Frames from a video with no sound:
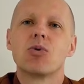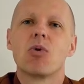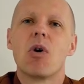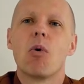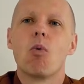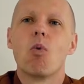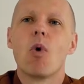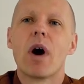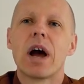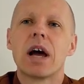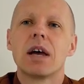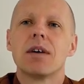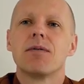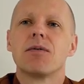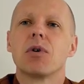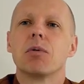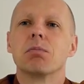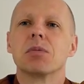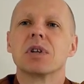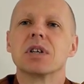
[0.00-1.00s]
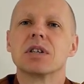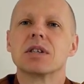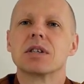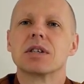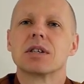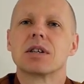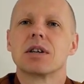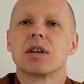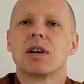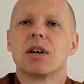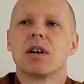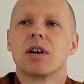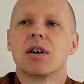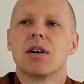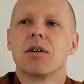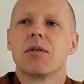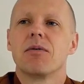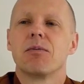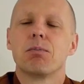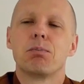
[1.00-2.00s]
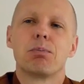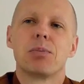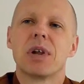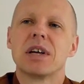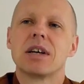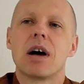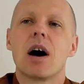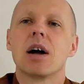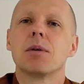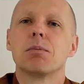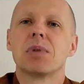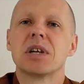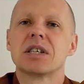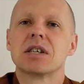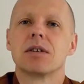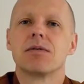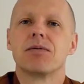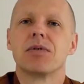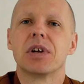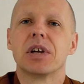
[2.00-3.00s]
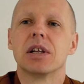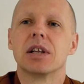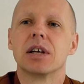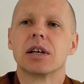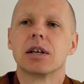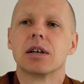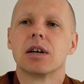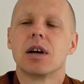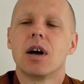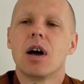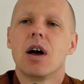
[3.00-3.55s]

you away from this unpleasant feeling?